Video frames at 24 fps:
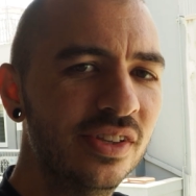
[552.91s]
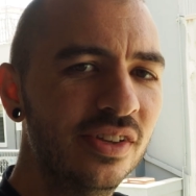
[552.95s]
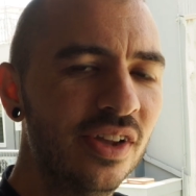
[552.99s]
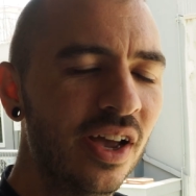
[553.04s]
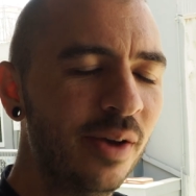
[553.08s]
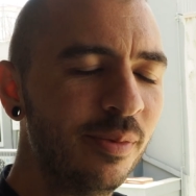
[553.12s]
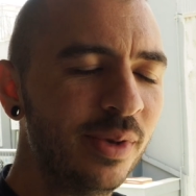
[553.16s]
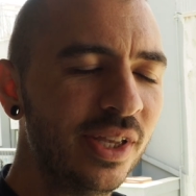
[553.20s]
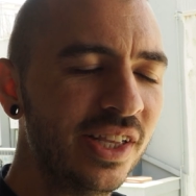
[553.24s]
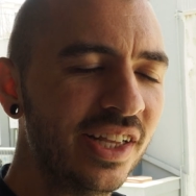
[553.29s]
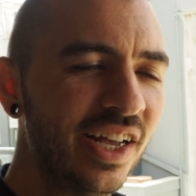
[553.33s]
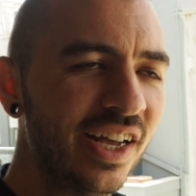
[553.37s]

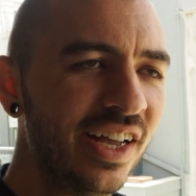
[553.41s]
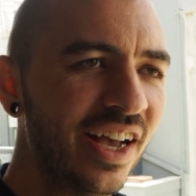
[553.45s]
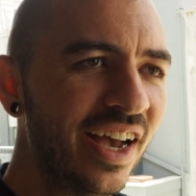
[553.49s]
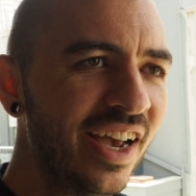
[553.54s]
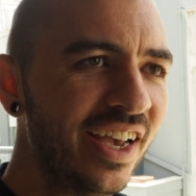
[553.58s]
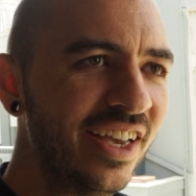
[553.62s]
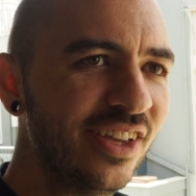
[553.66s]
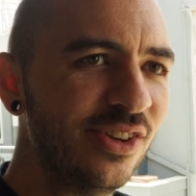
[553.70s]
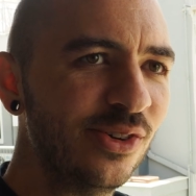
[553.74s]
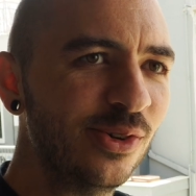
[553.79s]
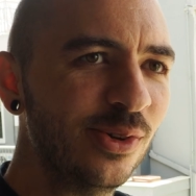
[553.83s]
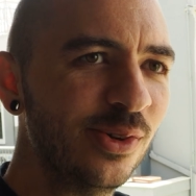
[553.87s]
I mean, not
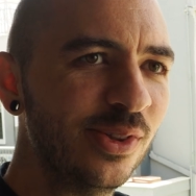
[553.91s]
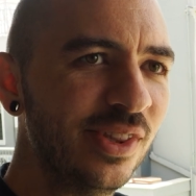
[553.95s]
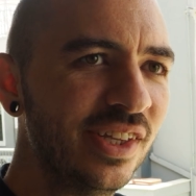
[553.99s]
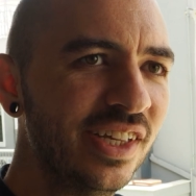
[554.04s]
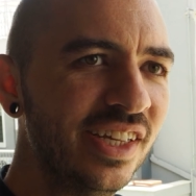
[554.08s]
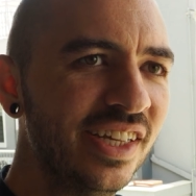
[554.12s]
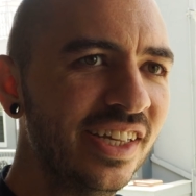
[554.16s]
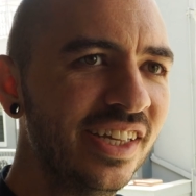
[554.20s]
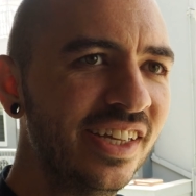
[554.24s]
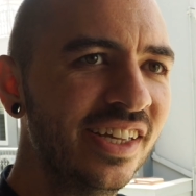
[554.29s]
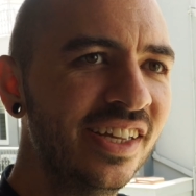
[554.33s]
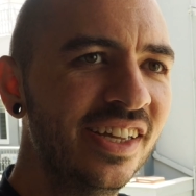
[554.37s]
idle,
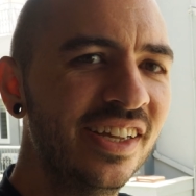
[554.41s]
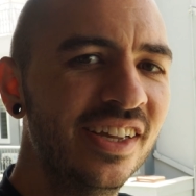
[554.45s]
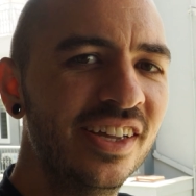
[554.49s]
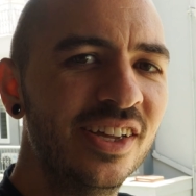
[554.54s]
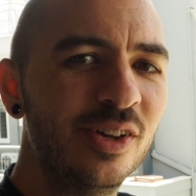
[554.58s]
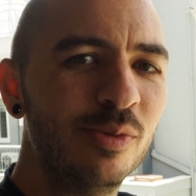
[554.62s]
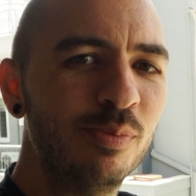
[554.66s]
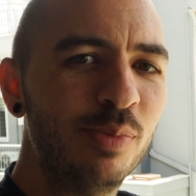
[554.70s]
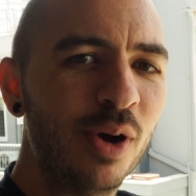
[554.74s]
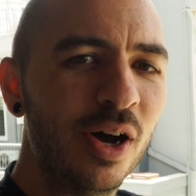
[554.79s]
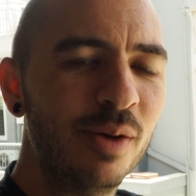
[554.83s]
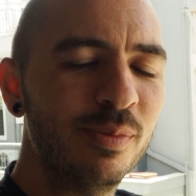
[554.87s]
the
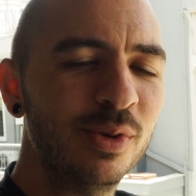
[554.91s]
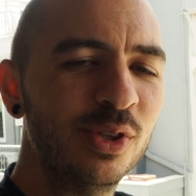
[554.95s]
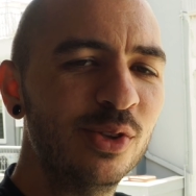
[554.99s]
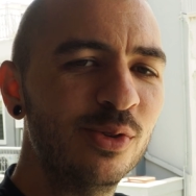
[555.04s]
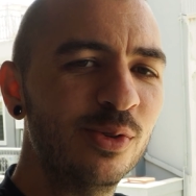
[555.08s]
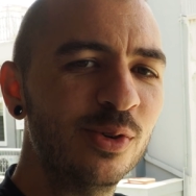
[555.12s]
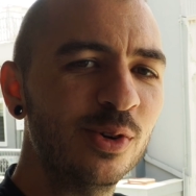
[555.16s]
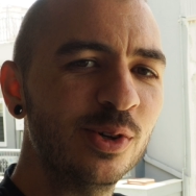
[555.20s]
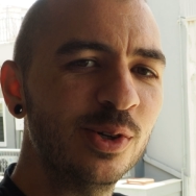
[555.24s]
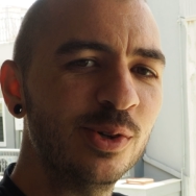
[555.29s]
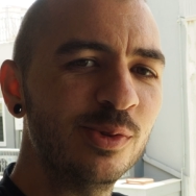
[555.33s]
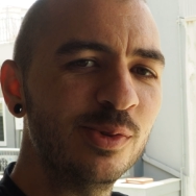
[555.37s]

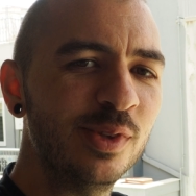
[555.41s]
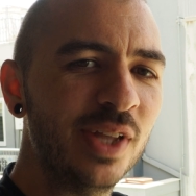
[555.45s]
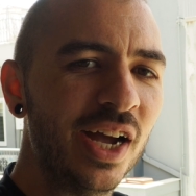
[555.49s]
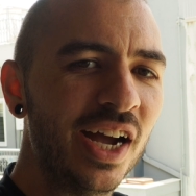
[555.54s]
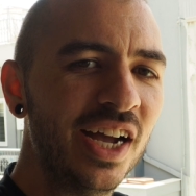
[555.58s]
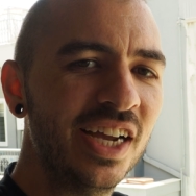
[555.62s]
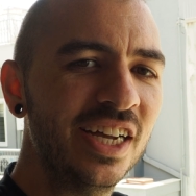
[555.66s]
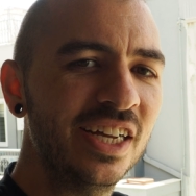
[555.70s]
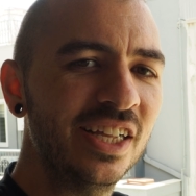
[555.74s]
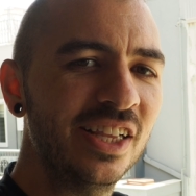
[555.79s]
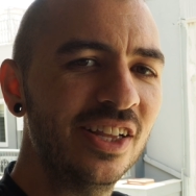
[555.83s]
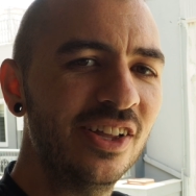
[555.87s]
Pomodoro
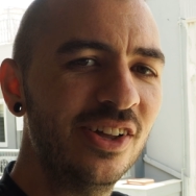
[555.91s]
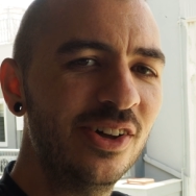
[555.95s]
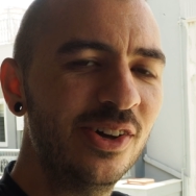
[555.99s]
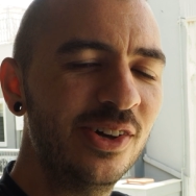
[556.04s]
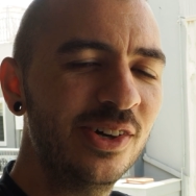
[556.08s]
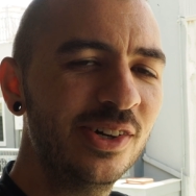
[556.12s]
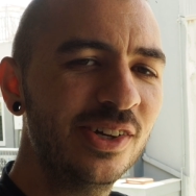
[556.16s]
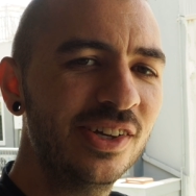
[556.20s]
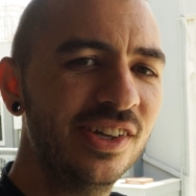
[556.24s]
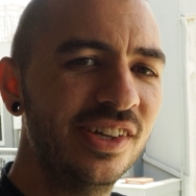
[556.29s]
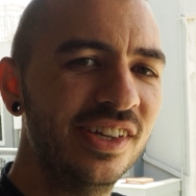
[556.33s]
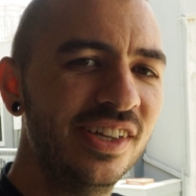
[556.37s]

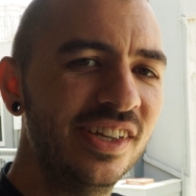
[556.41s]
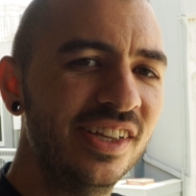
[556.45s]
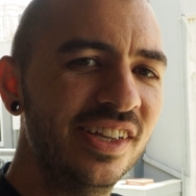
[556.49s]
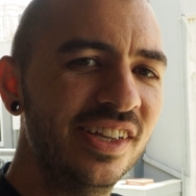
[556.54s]
dialogue